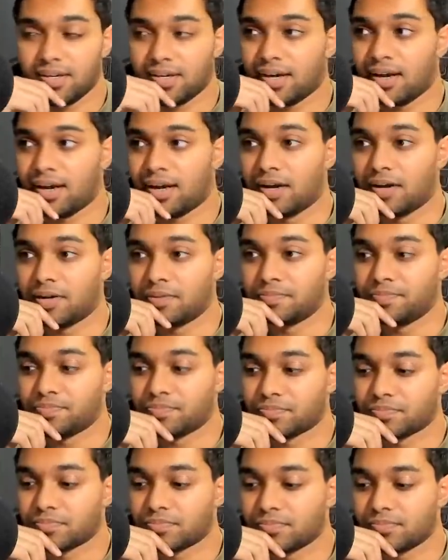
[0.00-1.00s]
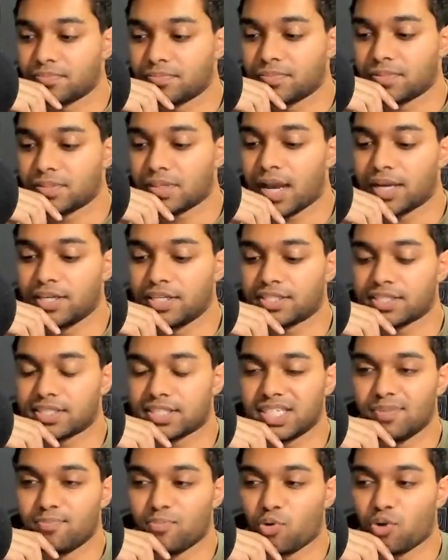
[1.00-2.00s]
I need to
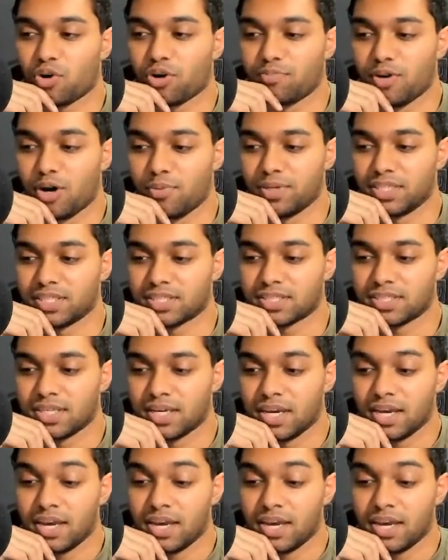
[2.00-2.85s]
see him more in moments.